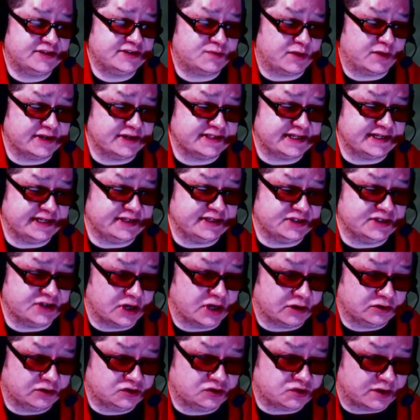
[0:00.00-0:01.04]
President
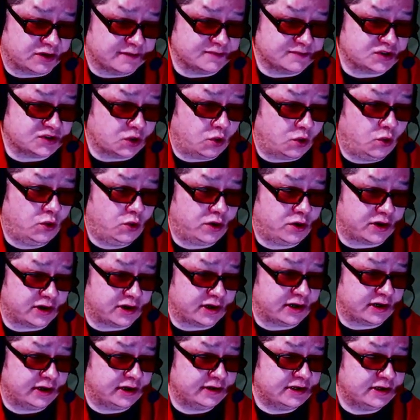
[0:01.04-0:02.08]
Donald Trump's
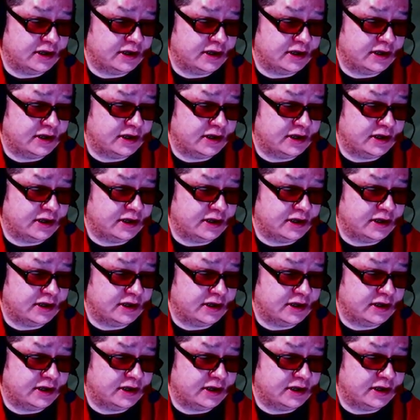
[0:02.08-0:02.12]
order